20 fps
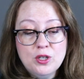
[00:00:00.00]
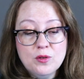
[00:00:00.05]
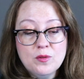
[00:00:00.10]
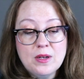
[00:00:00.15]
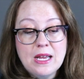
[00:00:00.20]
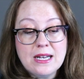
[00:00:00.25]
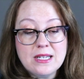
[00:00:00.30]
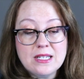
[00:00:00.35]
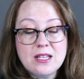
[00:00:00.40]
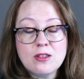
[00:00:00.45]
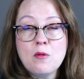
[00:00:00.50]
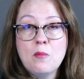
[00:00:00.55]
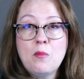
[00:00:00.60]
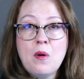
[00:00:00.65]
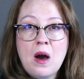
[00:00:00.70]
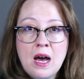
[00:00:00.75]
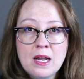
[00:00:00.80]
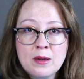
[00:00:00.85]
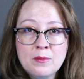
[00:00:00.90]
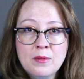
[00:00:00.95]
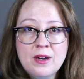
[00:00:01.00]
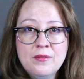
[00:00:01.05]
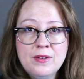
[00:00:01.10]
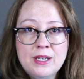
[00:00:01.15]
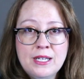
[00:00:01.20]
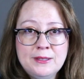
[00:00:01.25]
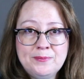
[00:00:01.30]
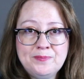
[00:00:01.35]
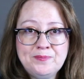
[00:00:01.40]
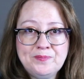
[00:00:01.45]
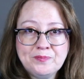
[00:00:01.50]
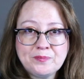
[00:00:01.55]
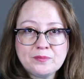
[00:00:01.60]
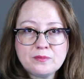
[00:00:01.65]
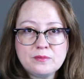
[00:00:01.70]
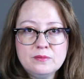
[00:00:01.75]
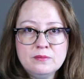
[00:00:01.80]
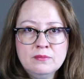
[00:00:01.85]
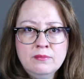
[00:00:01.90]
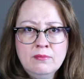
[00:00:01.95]
you get to the bottom of it,
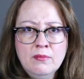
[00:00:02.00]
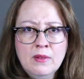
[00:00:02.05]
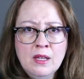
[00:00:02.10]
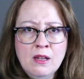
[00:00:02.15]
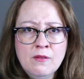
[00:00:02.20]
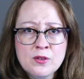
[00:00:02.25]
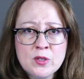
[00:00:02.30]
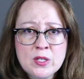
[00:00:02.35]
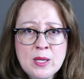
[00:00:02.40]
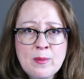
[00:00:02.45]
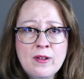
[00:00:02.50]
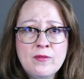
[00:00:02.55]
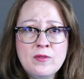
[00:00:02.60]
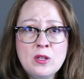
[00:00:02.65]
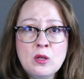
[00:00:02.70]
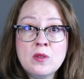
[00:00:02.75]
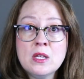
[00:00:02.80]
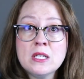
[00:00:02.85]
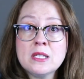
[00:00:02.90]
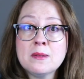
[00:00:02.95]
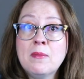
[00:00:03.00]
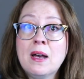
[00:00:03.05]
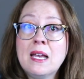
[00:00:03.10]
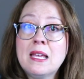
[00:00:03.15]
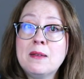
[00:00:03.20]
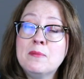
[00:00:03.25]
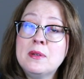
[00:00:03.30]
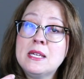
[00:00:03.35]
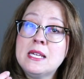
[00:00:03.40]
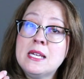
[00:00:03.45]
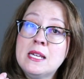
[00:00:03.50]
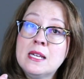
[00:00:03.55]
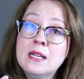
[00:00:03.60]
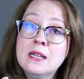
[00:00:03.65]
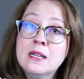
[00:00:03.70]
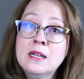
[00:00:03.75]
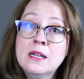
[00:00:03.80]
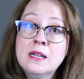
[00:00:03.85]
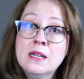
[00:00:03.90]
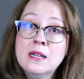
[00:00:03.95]
for some of you, this might
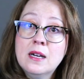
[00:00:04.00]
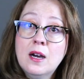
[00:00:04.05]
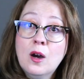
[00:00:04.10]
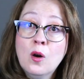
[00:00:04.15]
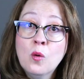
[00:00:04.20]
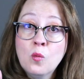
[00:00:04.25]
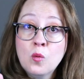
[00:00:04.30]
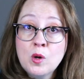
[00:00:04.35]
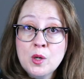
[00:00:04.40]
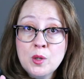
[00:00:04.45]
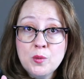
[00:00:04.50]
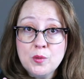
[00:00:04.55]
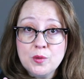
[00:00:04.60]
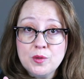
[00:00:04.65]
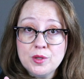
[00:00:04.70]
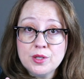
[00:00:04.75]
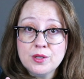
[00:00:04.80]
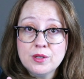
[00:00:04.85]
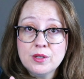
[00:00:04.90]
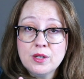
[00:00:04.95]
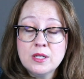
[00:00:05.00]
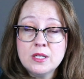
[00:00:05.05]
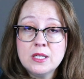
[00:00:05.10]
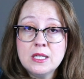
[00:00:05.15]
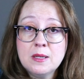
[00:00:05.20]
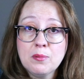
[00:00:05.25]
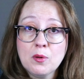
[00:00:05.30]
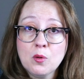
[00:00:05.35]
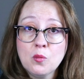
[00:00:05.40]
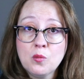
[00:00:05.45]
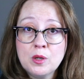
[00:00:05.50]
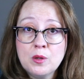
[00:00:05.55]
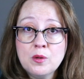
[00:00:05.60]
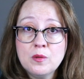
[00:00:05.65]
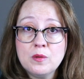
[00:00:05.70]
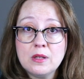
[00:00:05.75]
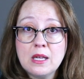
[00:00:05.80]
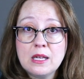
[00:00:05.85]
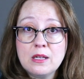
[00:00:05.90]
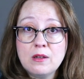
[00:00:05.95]
be a wound, a deeper
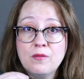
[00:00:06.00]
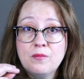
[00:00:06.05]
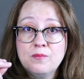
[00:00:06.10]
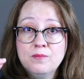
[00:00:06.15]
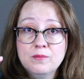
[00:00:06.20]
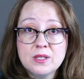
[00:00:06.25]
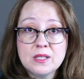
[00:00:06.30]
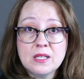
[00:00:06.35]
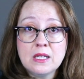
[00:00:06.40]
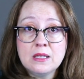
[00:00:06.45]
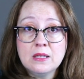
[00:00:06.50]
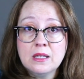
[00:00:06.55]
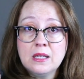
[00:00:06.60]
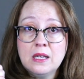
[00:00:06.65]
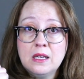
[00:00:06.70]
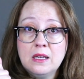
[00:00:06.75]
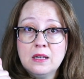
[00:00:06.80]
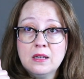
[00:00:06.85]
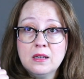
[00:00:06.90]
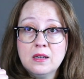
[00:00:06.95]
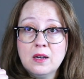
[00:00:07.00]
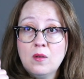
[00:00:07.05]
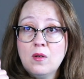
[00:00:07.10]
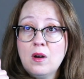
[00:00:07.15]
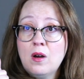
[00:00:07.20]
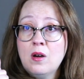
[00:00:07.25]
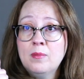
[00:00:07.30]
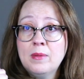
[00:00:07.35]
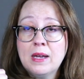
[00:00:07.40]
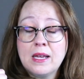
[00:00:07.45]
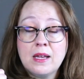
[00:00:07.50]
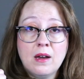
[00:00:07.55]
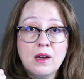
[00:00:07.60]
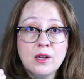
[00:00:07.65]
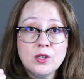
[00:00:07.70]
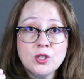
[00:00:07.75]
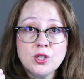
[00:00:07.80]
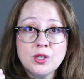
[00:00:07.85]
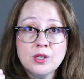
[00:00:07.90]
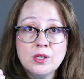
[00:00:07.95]
wound that you suddenly go, oh my
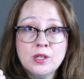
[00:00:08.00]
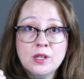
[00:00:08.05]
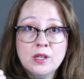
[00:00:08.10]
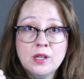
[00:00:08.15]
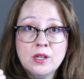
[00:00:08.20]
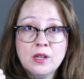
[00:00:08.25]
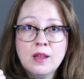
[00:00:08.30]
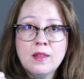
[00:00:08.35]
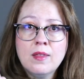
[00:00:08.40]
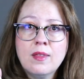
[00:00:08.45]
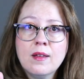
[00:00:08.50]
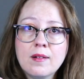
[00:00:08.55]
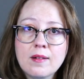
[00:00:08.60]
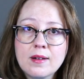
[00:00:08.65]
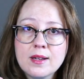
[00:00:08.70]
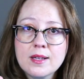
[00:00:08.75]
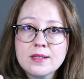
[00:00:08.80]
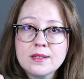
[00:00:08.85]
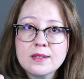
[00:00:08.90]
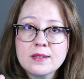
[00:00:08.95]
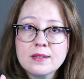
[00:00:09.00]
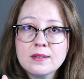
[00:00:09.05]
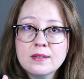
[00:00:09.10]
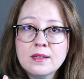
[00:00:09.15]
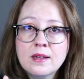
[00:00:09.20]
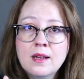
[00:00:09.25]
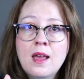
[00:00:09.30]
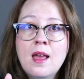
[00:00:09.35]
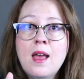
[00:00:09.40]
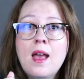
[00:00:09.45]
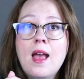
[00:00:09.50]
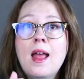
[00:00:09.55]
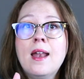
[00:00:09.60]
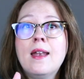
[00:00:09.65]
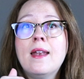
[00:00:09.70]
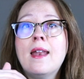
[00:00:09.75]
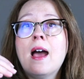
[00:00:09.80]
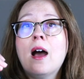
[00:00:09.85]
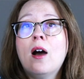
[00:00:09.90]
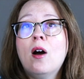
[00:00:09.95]
gosh, there it is.
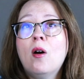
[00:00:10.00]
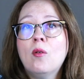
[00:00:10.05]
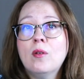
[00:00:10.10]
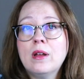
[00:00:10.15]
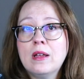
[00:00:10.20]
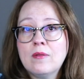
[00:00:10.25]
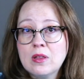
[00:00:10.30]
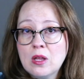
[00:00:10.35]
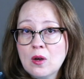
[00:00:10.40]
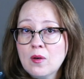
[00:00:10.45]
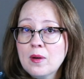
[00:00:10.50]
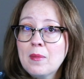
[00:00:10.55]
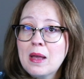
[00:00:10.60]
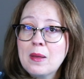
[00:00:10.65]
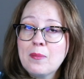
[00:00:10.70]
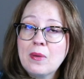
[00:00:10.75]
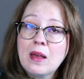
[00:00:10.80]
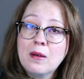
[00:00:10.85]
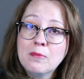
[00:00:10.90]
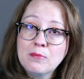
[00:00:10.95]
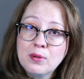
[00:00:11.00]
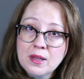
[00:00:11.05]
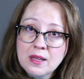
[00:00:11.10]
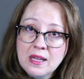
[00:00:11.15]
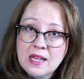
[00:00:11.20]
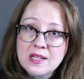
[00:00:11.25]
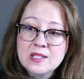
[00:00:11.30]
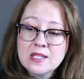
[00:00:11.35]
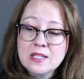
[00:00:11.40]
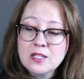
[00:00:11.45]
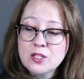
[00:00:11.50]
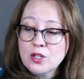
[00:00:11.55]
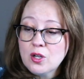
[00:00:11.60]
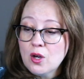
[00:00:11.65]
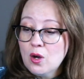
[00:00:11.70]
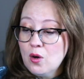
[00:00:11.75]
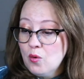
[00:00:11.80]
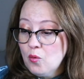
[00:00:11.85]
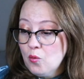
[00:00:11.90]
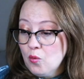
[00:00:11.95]
And now, even though it might be unpleasant to
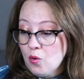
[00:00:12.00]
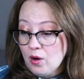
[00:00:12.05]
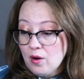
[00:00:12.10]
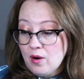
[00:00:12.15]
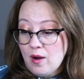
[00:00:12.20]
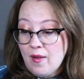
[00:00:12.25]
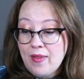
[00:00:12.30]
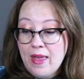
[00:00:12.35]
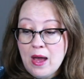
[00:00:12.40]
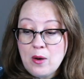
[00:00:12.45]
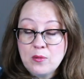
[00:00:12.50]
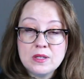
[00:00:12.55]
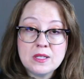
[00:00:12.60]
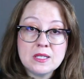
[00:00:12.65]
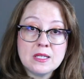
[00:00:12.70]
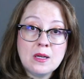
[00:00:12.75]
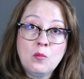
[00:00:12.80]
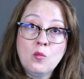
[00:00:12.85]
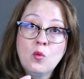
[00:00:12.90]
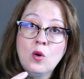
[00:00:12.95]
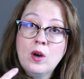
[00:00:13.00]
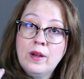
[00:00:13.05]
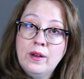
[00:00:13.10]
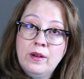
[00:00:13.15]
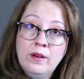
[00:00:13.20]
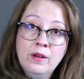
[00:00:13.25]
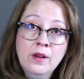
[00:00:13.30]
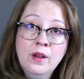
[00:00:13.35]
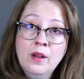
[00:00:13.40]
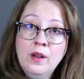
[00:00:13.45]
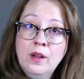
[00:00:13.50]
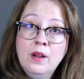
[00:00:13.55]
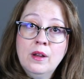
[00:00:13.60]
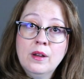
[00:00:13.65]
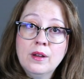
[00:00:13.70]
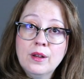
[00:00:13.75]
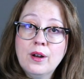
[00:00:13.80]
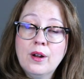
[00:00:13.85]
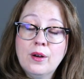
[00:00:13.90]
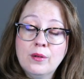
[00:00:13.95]
go work on that with someone,
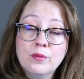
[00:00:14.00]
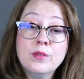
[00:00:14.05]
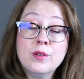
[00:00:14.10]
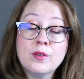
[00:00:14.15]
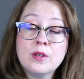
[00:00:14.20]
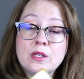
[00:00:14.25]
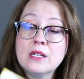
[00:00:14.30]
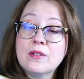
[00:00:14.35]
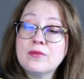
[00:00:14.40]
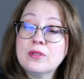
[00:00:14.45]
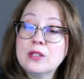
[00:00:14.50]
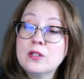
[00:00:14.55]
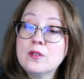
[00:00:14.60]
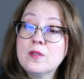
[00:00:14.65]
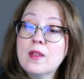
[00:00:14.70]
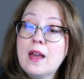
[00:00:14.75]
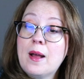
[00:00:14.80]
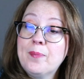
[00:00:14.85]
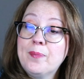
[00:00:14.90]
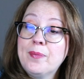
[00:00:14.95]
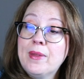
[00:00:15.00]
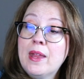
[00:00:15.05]
you know, you can definitely do that.